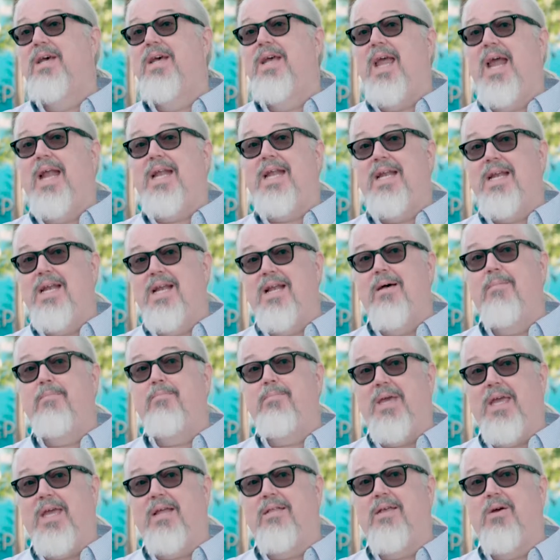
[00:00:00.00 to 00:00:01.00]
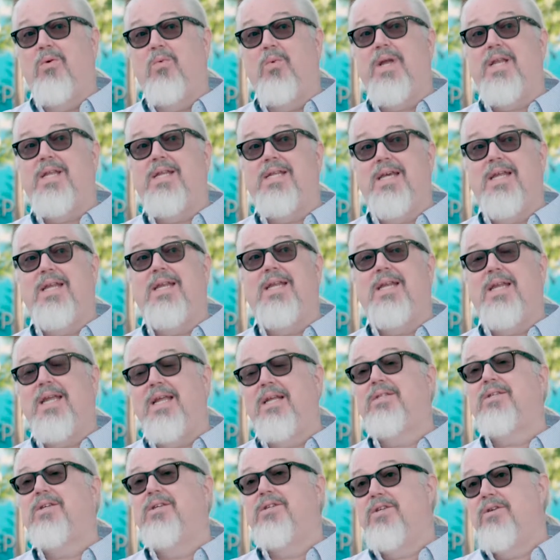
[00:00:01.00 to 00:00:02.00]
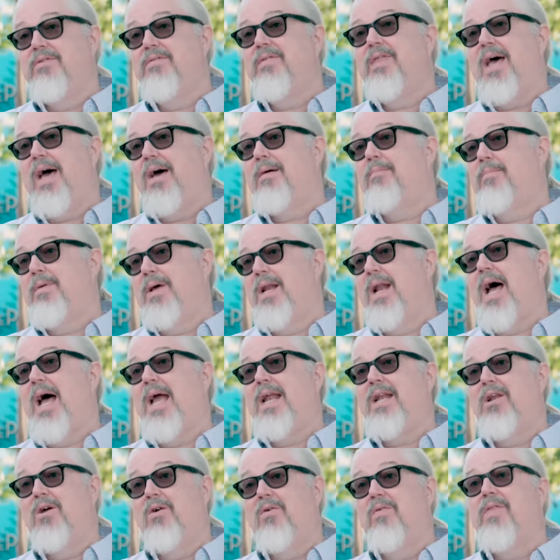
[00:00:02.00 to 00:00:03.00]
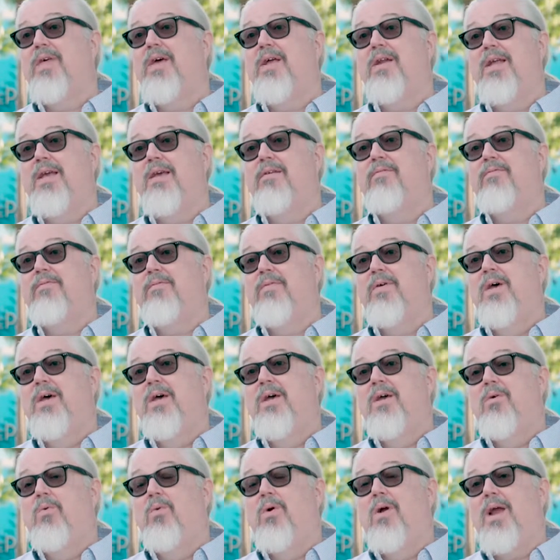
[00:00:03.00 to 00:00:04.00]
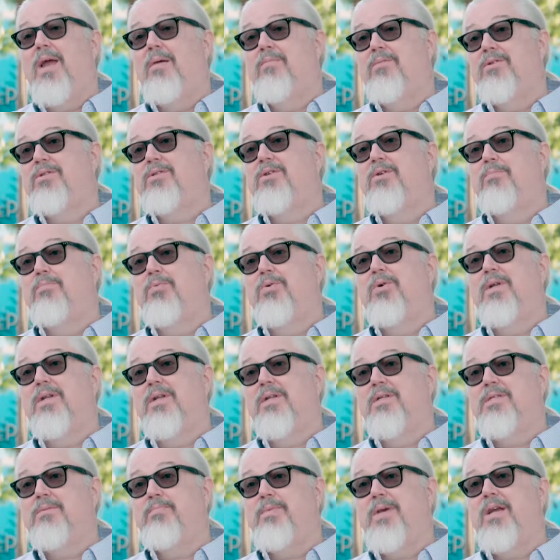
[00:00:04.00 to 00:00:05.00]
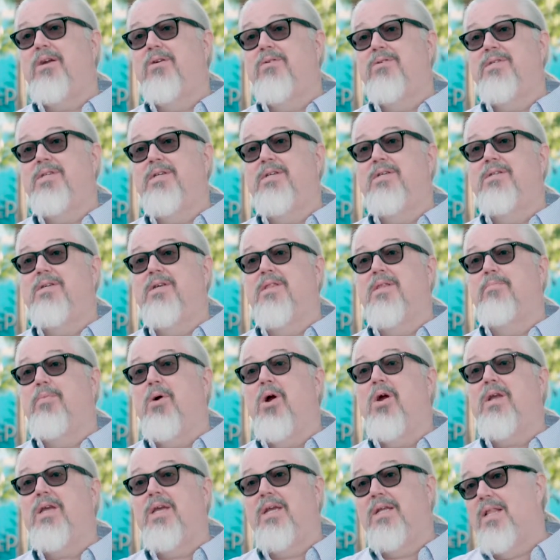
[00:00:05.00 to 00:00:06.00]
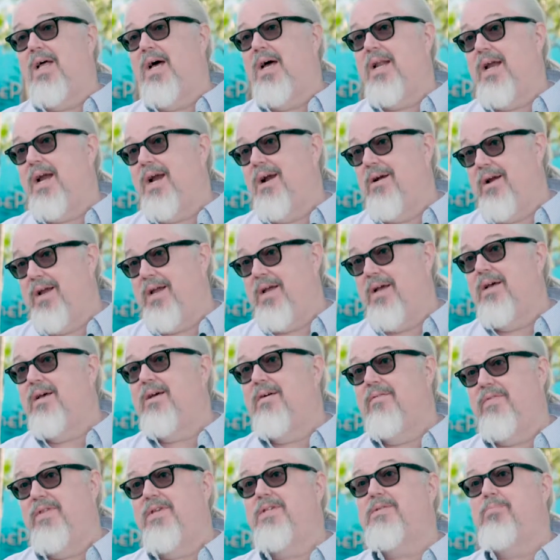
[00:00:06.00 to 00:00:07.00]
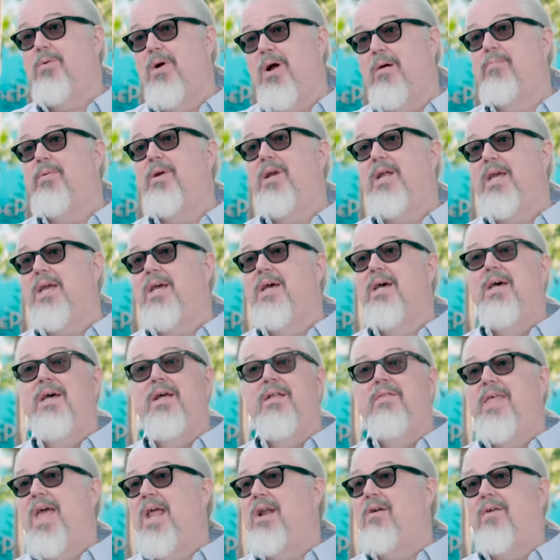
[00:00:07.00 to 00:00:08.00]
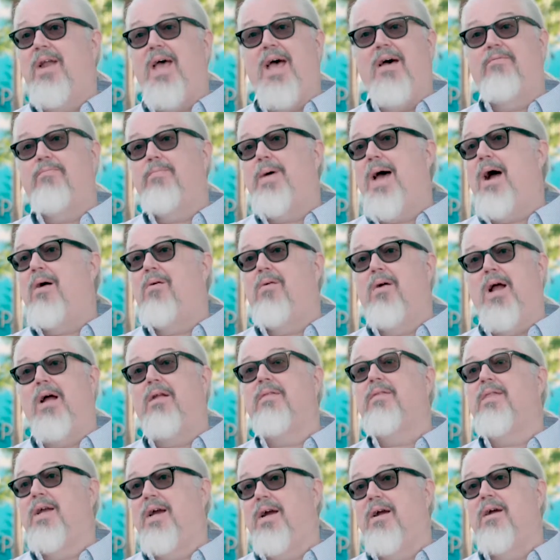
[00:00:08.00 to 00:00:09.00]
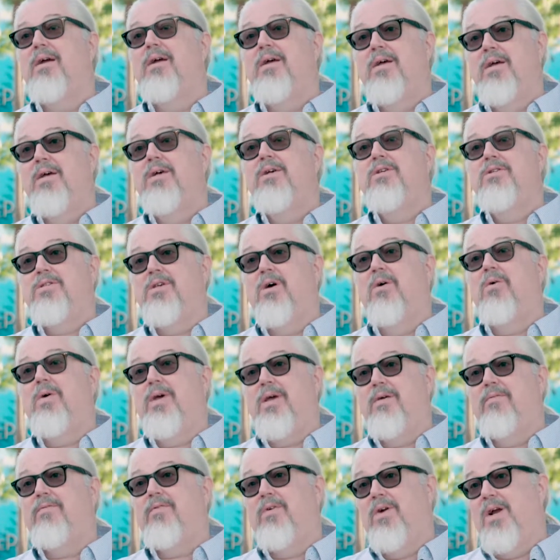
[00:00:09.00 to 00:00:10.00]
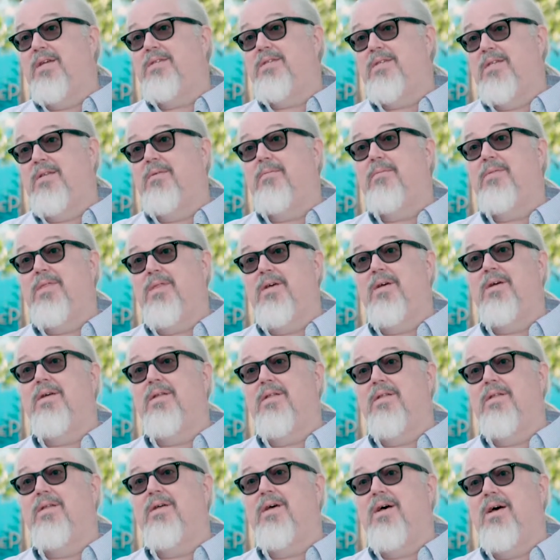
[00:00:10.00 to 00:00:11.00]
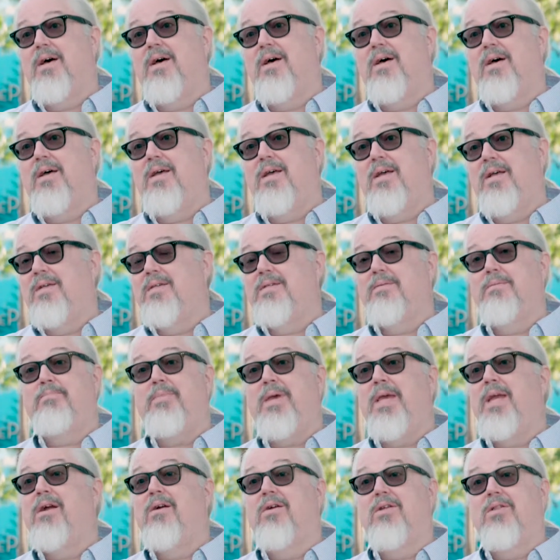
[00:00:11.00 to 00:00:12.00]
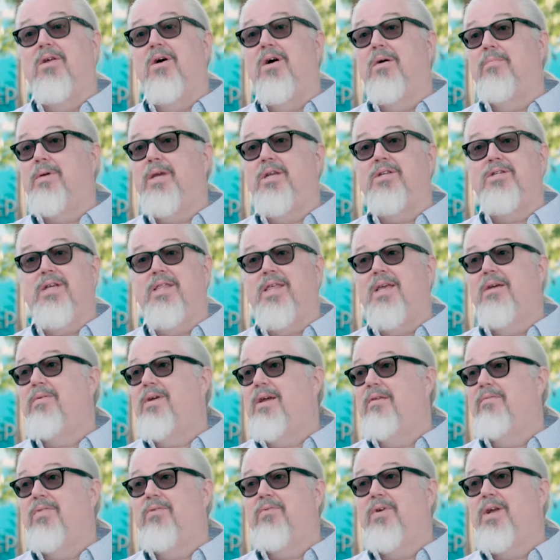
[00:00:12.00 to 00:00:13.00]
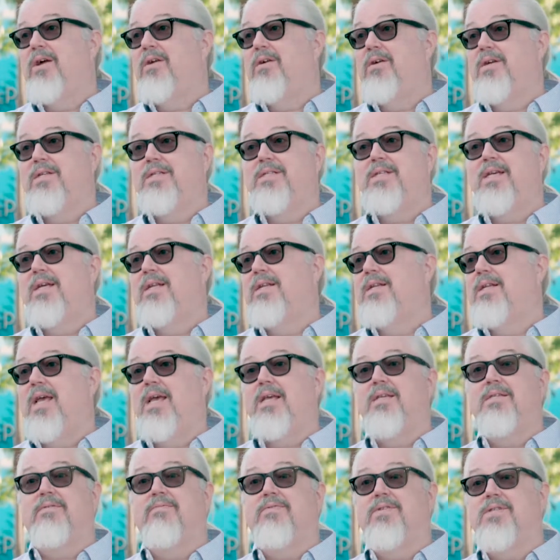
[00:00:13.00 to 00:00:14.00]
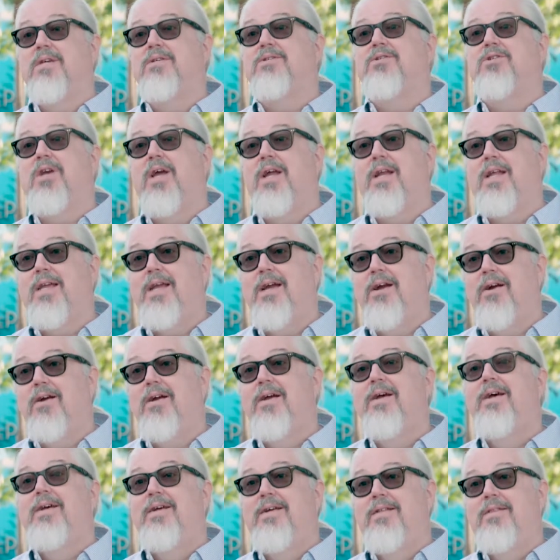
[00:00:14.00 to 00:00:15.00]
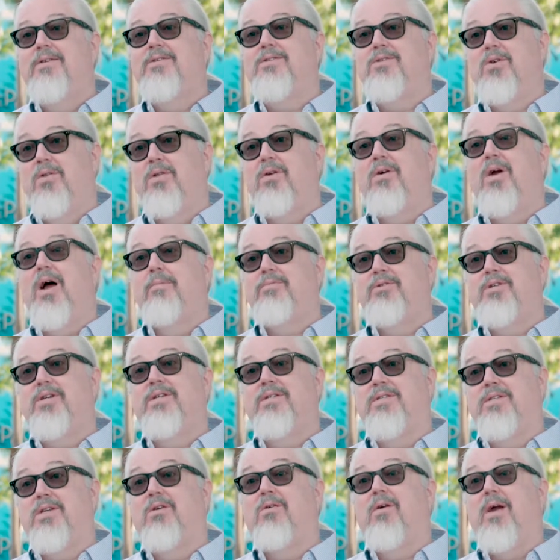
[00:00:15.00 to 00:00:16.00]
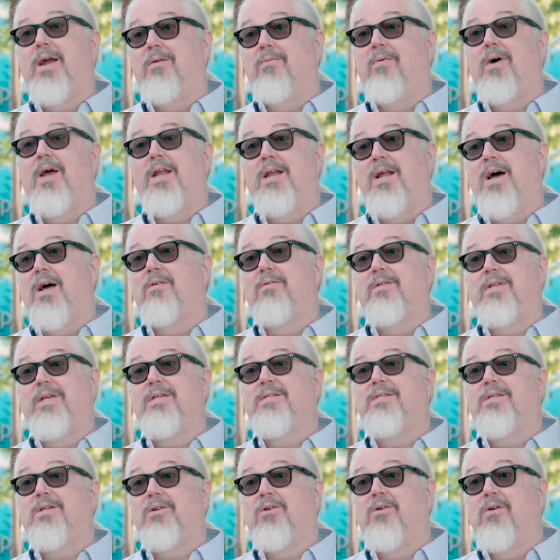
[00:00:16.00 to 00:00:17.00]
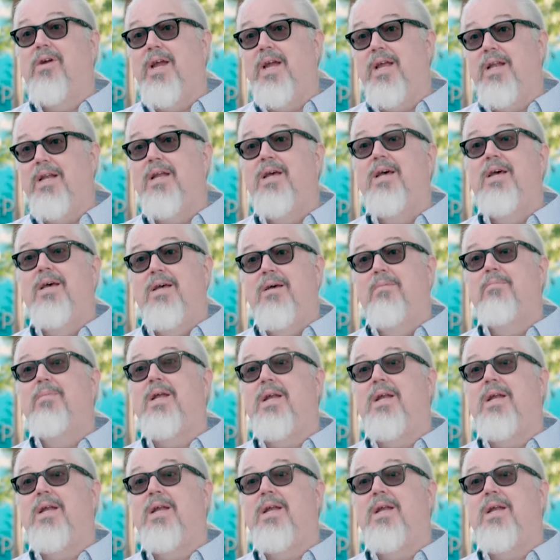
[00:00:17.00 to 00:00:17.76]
It ended up being that we didn't need to do that, but I know that if we're able to put speakers into the parking lot area of this property, they don't have power out there. So for us, being here in Long Beach, I think we have 310 days of sunshine a year. The solar option is a great way. Not only is it green, but